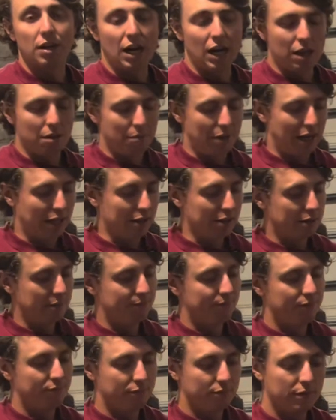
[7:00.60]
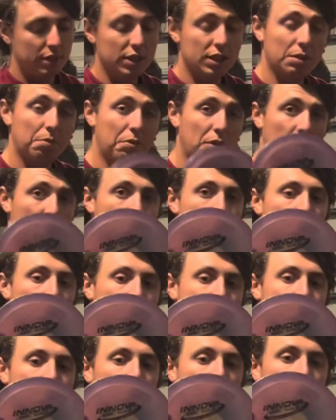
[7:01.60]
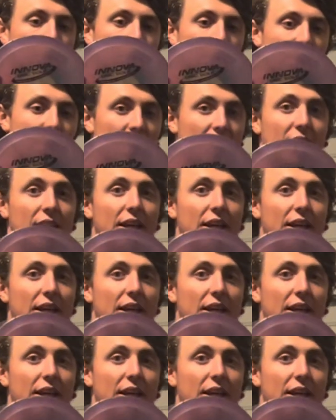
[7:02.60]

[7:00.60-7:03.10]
out of the box. This is a Pearly Bird. It